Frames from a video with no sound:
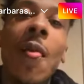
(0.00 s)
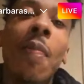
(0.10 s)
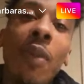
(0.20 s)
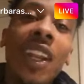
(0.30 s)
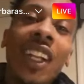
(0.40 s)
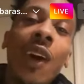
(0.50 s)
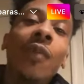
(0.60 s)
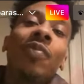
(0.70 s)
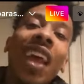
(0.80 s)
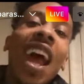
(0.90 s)
But look though,
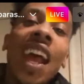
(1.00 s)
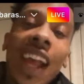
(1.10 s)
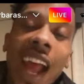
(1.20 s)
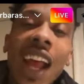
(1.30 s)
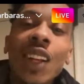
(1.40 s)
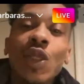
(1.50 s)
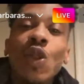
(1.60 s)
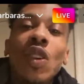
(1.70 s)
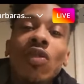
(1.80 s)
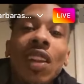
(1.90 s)
I, I
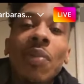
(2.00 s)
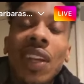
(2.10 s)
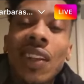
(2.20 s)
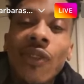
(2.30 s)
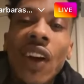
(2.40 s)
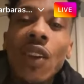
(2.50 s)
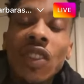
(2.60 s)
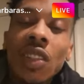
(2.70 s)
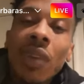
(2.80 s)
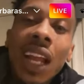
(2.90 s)
enjoyed you letting me get the files
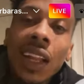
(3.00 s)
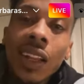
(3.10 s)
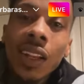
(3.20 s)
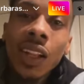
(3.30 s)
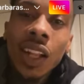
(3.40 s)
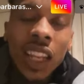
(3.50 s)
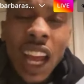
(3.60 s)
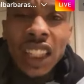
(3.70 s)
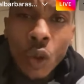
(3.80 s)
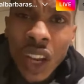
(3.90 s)
and shit, but like, now
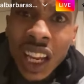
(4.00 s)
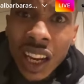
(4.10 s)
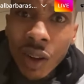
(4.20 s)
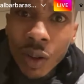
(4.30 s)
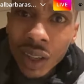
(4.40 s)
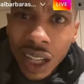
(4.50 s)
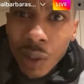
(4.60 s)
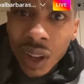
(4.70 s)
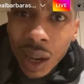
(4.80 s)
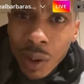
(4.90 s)
nah, it's the weekend though. Can
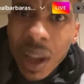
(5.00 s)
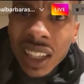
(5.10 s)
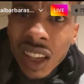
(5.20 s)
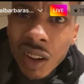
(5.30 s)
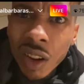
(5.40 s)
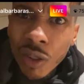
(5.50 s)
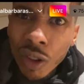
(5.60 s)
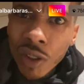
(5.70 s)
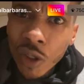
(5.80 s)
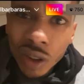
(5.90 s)
we can we make a song though for
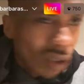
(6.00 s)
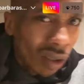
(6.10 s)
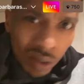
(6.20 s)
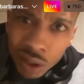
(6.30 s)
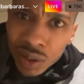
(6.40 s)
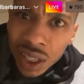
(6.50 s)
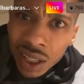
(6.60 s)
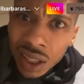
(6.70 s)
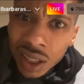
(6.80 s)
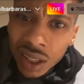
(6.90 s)
real for you? You know what I'm saying?
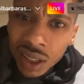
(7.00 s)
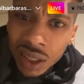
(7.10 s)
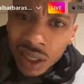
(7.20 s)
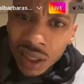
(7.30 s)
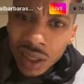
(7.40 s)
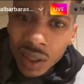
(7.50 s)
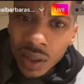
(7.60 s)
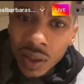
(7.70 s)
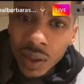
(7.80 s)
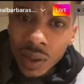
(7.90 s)
I, am saying what's up? What you
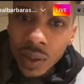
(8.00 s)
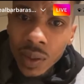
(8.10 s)
doing tomorrow?